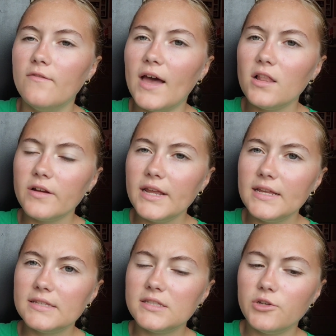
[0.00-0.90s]
Valerie
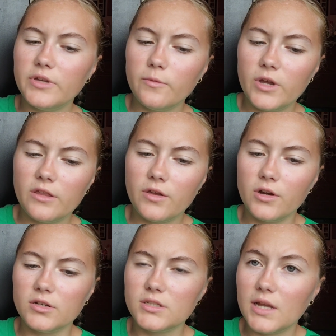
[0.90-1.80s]
is dealing with
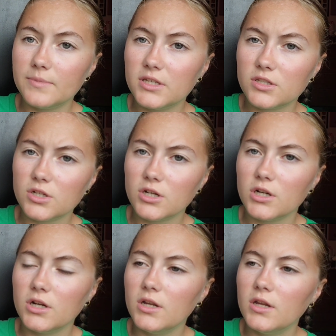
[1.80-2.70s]
her
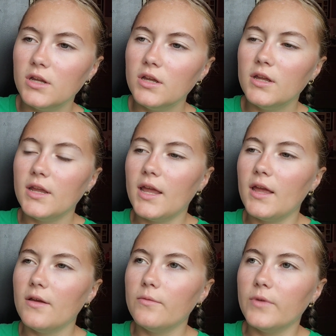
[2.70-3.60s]
stepsister,
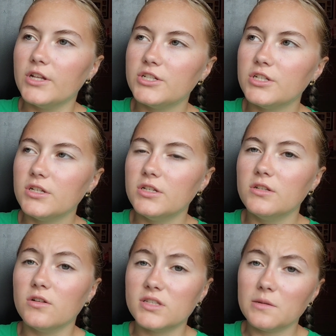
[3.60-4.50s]
which
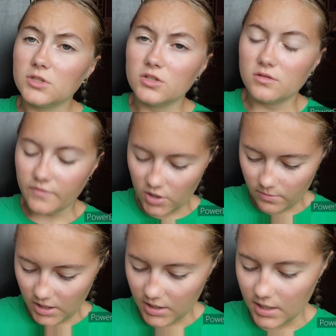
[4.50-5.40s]
her stepsister is very
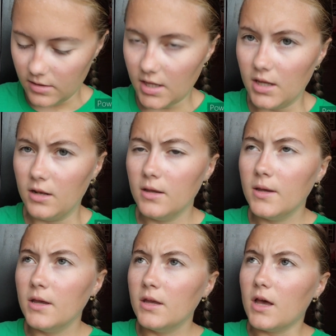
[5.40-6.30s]
mean. And then
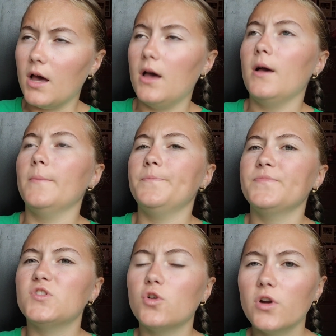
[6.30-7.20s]
um,
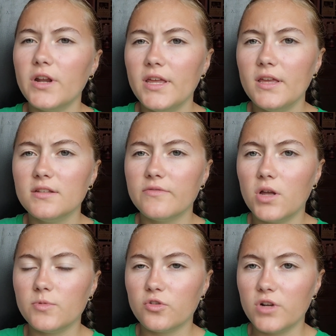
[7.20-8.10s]
Tori
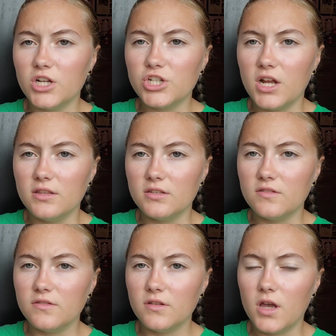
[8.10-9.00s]
developed a crush on
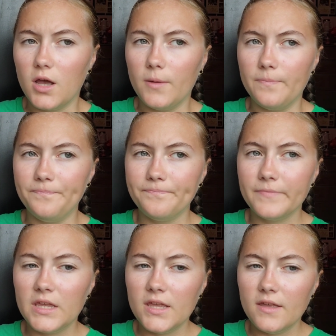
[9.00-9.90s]
this um,
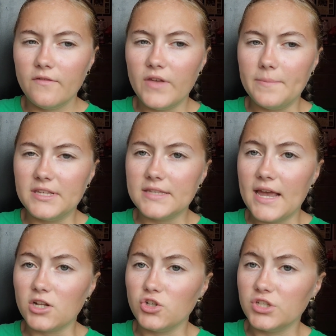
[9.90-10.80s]
famous
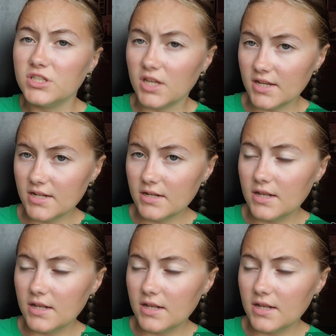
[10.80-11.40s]
actor's son.